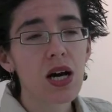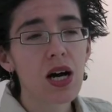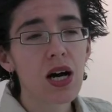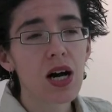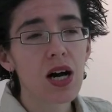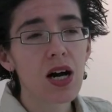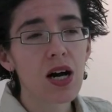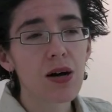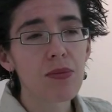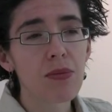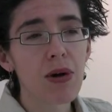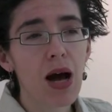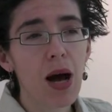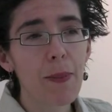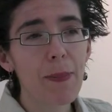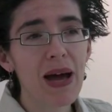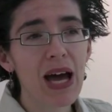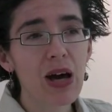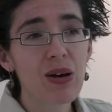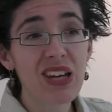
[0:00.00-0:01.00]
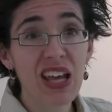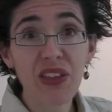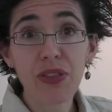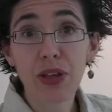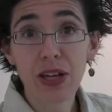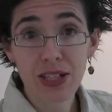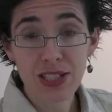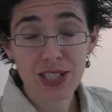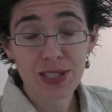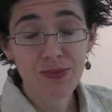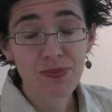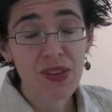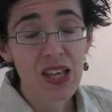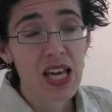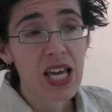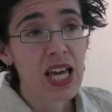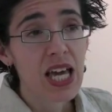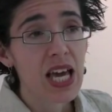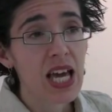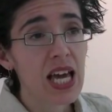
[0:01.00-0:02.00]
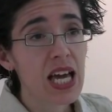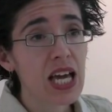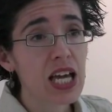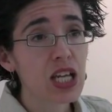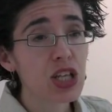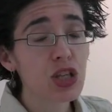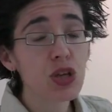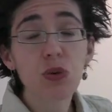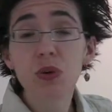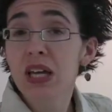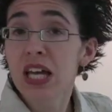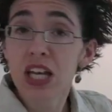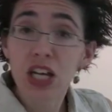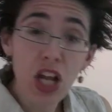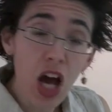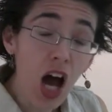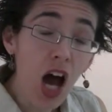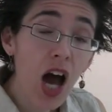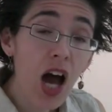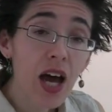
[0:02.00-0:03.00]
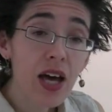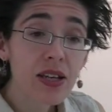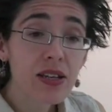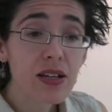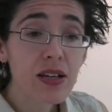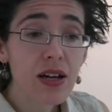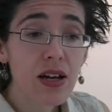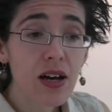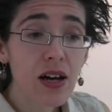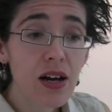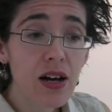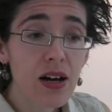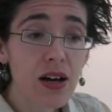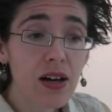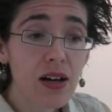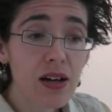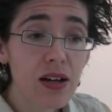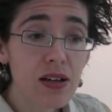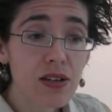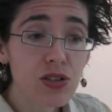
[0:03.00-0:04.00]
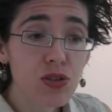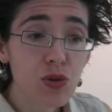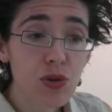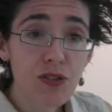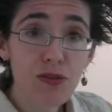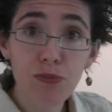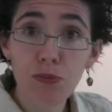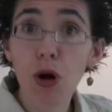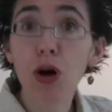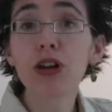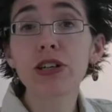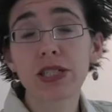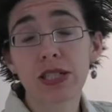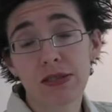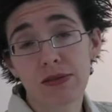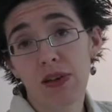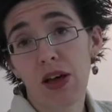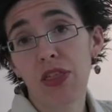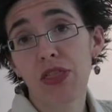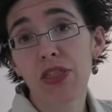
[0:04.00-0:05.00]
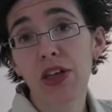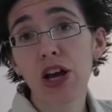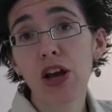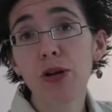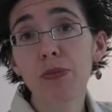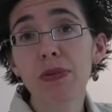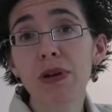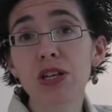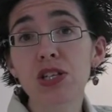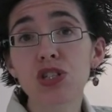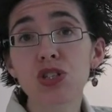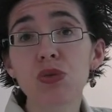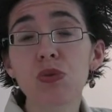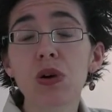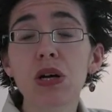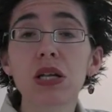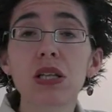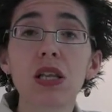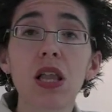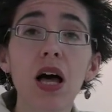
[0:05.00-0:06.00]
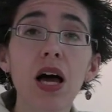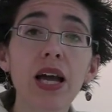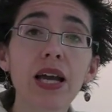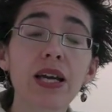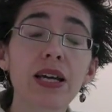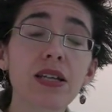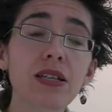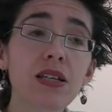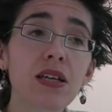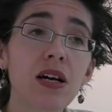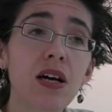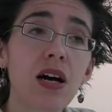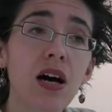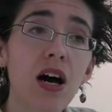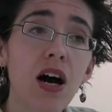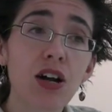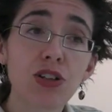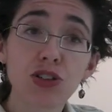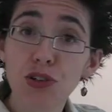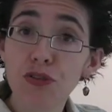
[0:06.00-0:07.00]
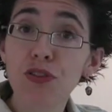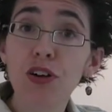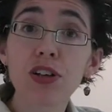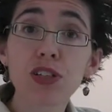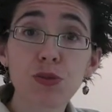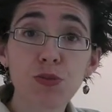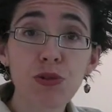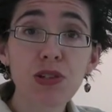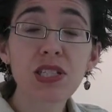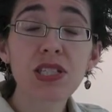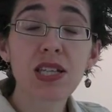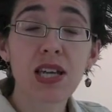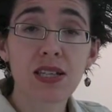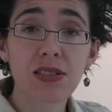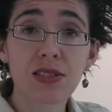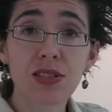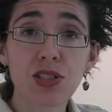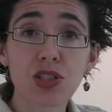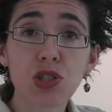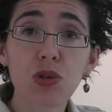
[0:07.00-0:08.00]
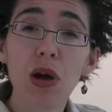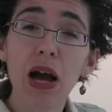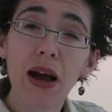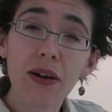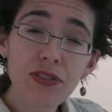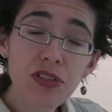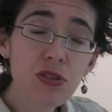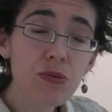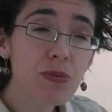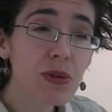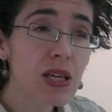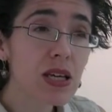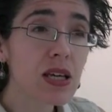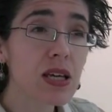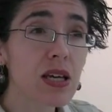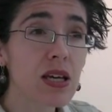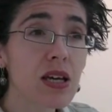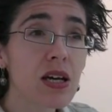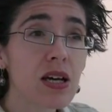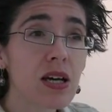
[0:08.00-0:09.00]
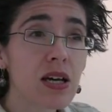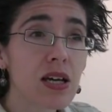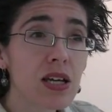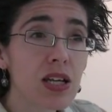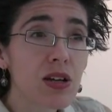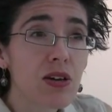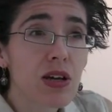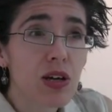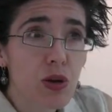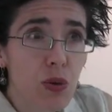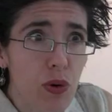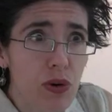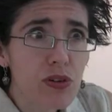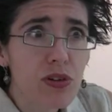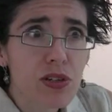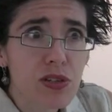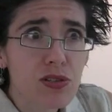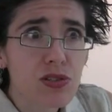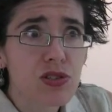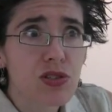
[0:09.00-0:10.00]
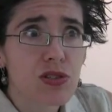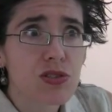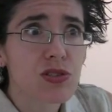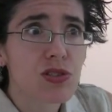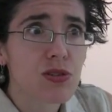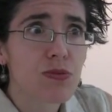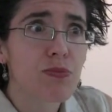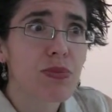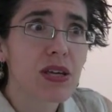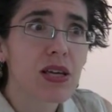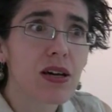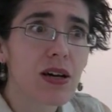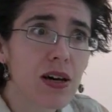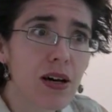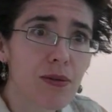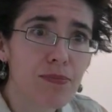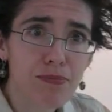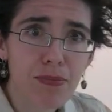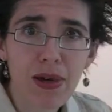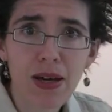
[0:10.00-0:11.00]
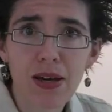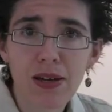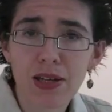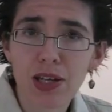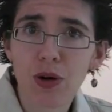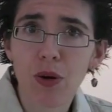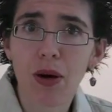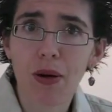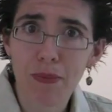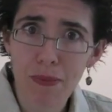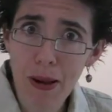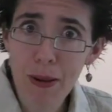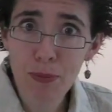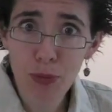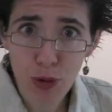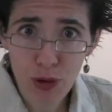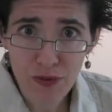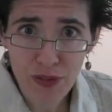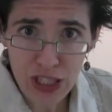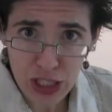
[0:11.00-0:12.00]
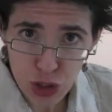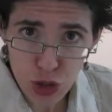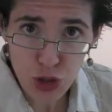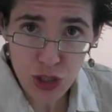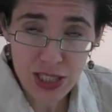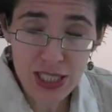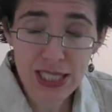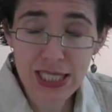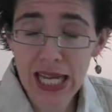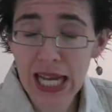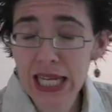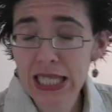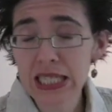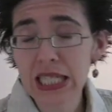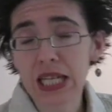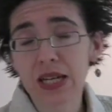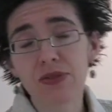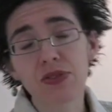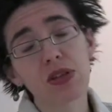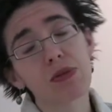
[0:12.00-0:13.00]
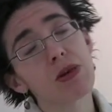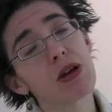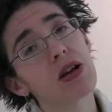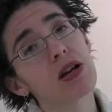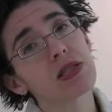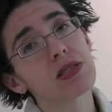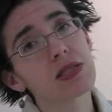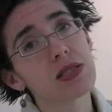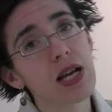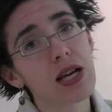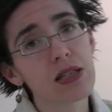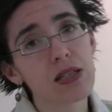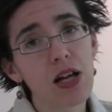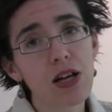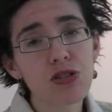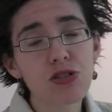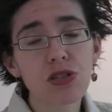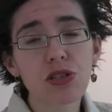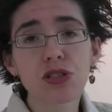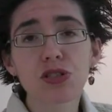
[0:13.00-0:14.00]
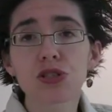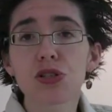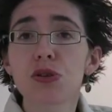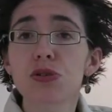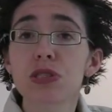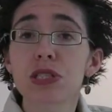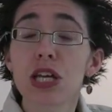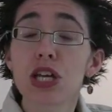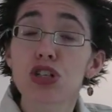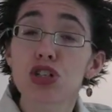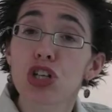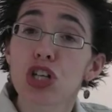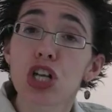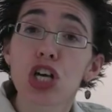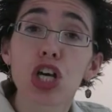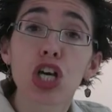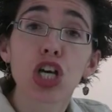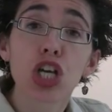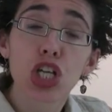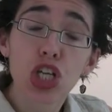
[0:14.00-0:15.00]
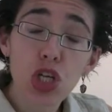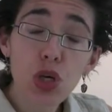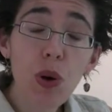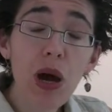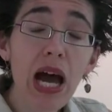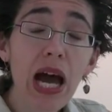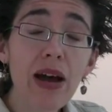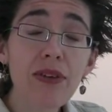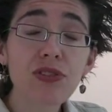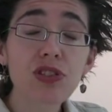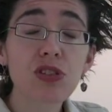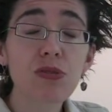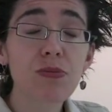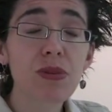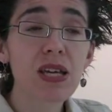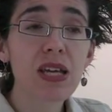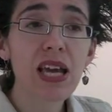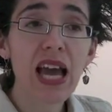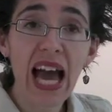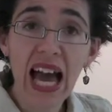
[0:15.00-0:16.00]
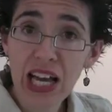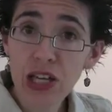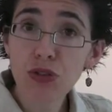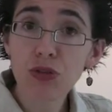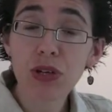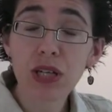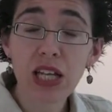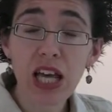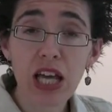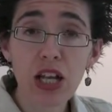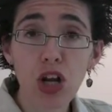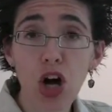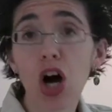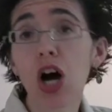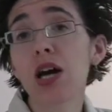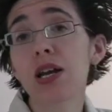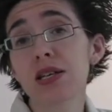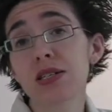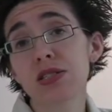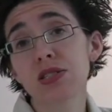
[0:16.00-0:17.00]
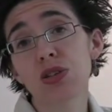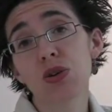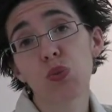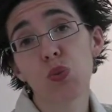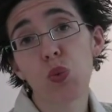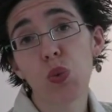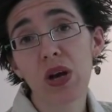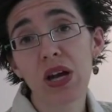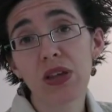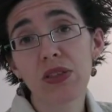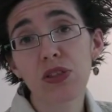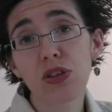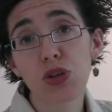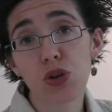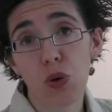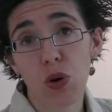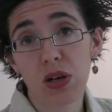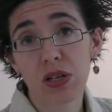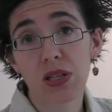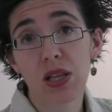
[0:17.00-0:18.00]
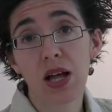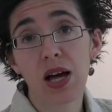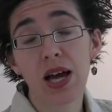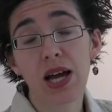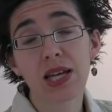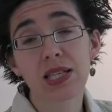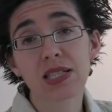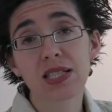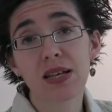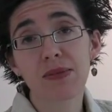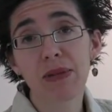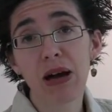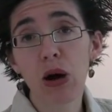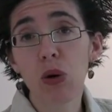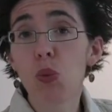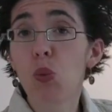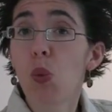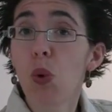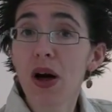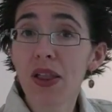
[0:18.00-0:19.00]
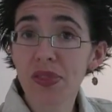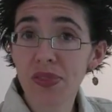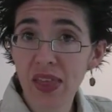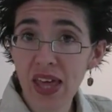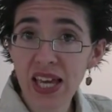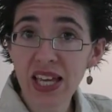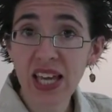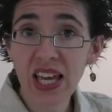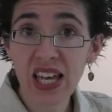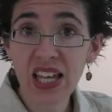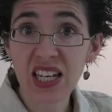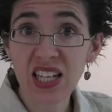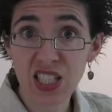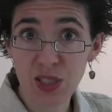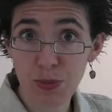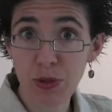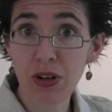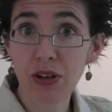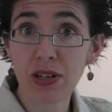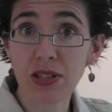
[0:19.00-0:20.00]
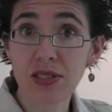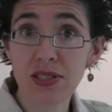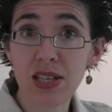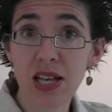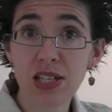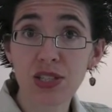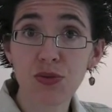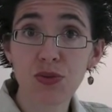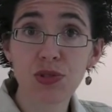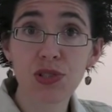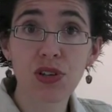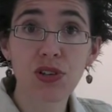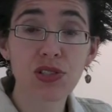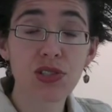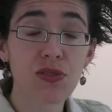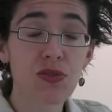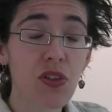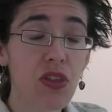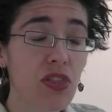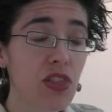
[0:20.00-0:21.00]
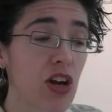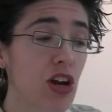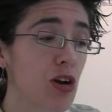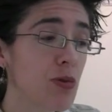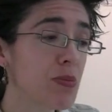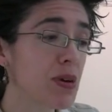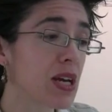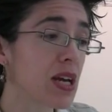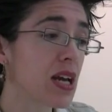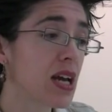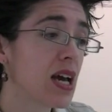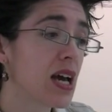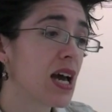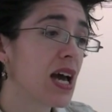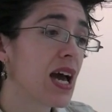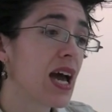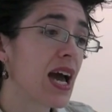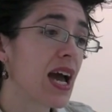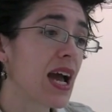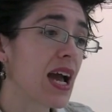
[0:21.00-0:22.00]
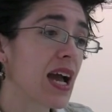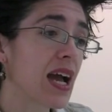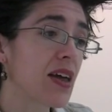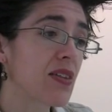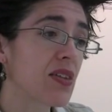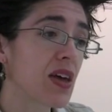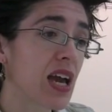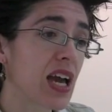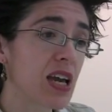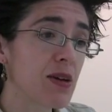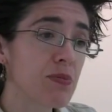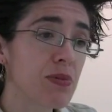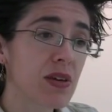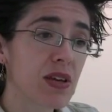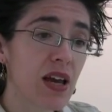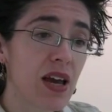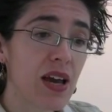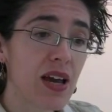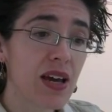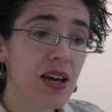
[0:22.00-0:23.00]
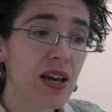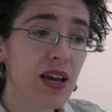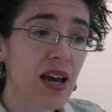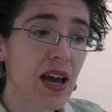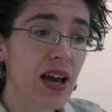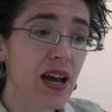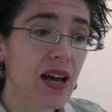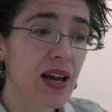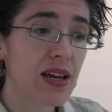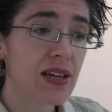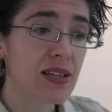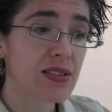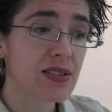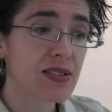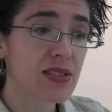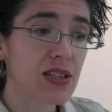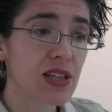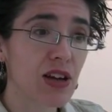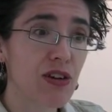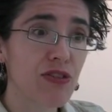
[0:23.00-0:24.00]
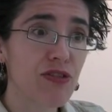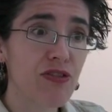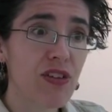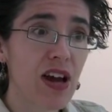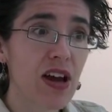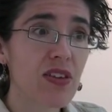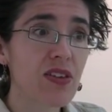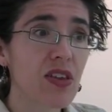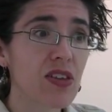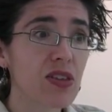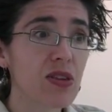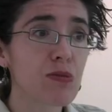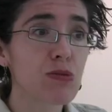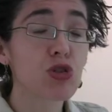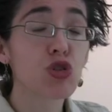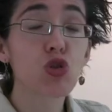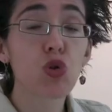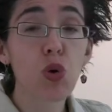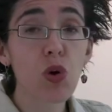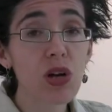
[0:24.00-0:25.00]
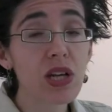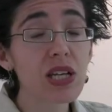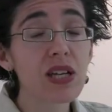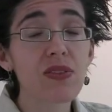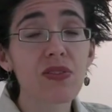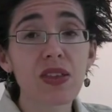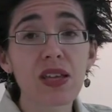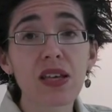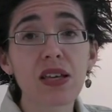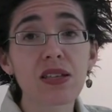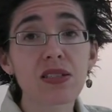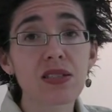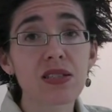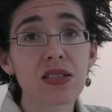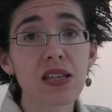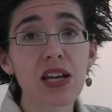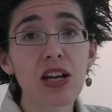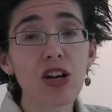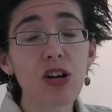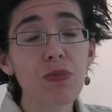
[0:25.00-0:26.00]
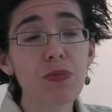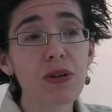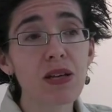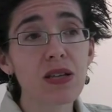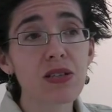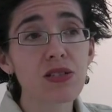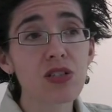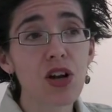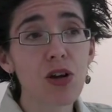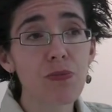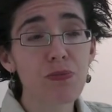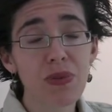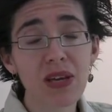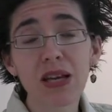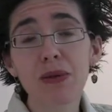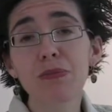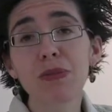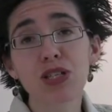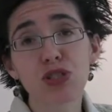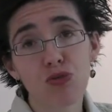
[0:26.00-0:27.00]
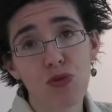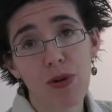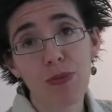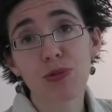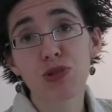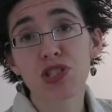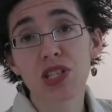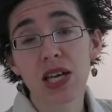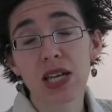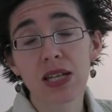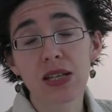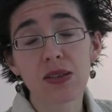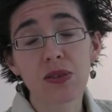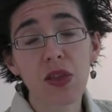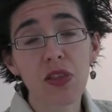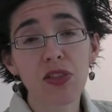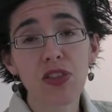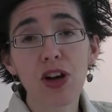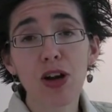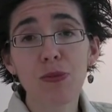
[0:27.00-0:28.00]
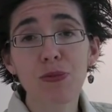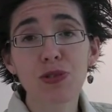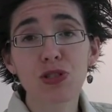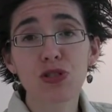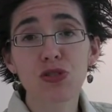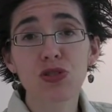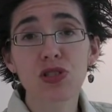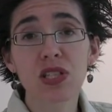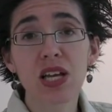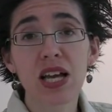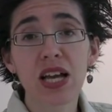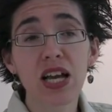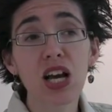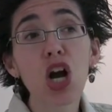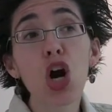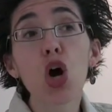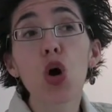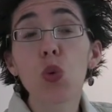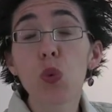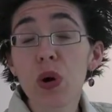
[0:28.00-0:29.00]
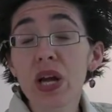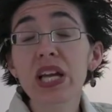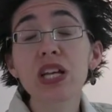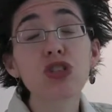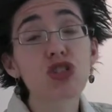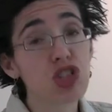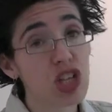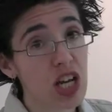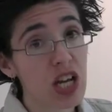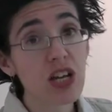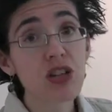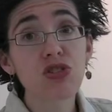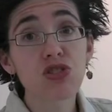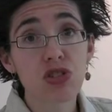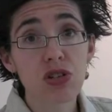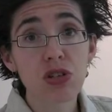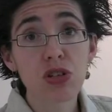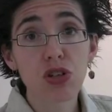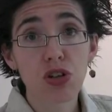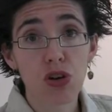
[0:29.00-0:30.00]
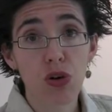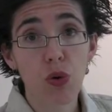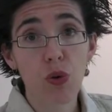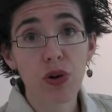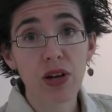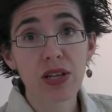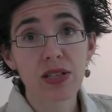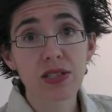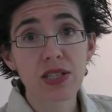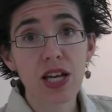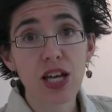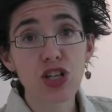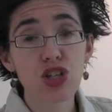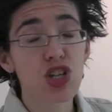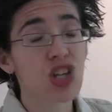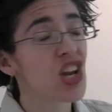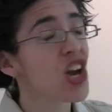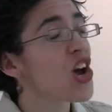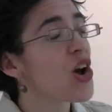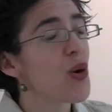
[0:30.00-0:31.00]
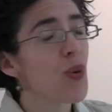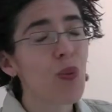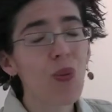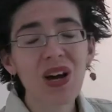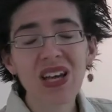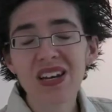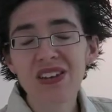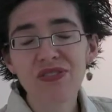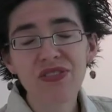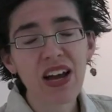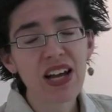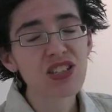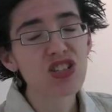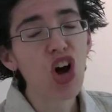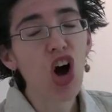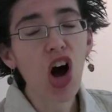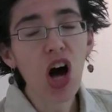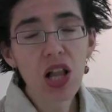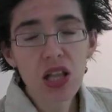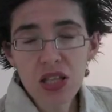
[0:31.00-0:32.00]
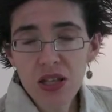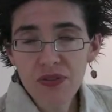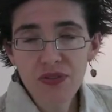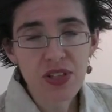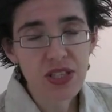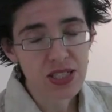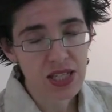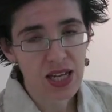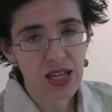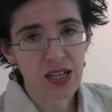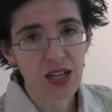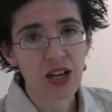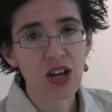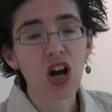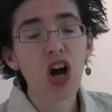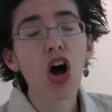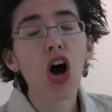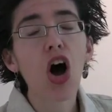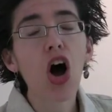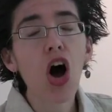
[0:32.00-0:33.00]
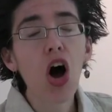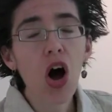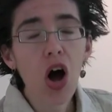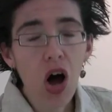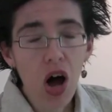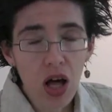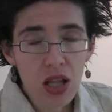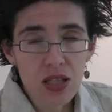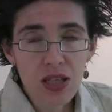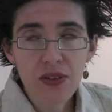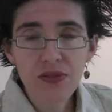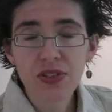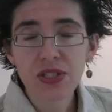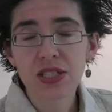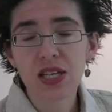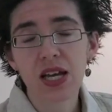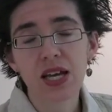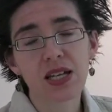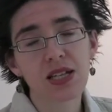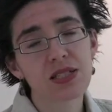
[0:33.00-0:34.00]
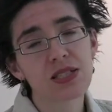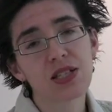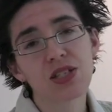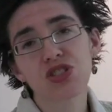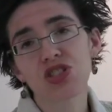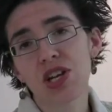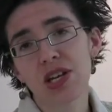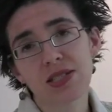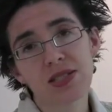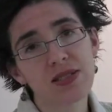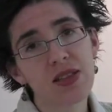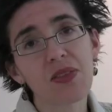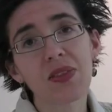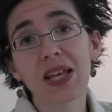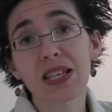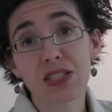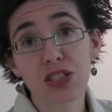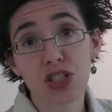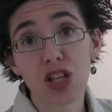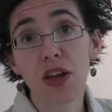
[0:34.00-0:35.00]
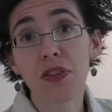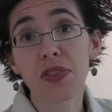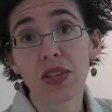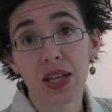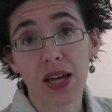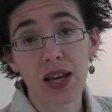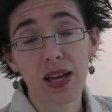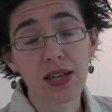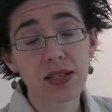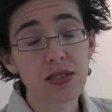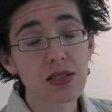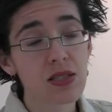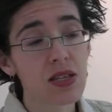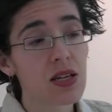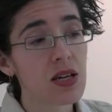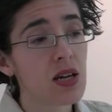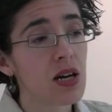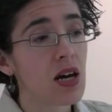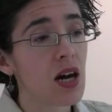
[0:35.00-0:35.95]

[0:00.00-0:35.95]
about ethics. And you cannot sort of market a therapy to a client under false pretenses. You have to be, you know, in order to be a member of, in good standing of the American Psychological Association, you have to be accurate and honest with your clients about what they can experience as a result of the therapy. And the APA has, you know, found that the majority of these therapies are being misrepresented, that therapists are saying, we can change your orientation, when in fact all of the data suggests that that's not the case.